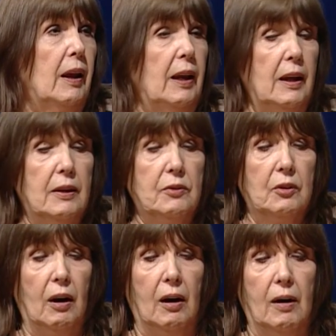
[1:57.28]

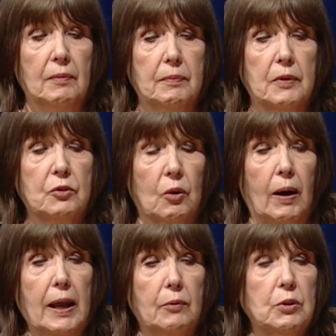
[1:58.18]
And so
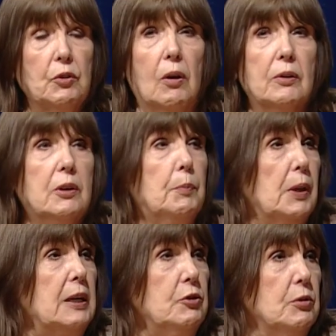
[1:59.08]
I had what's called an
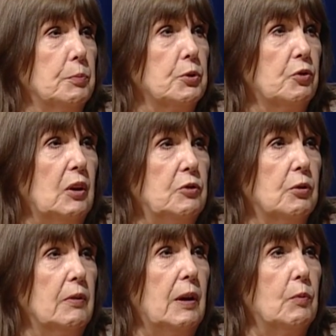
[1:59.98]
ablation
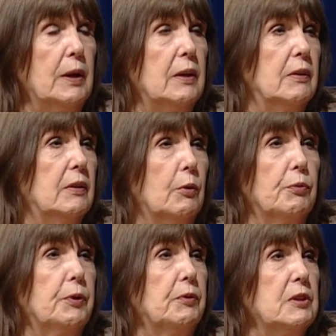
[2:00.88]
procedure, and they went in, there were
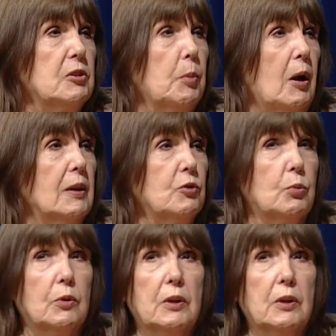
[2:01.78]
50 spots where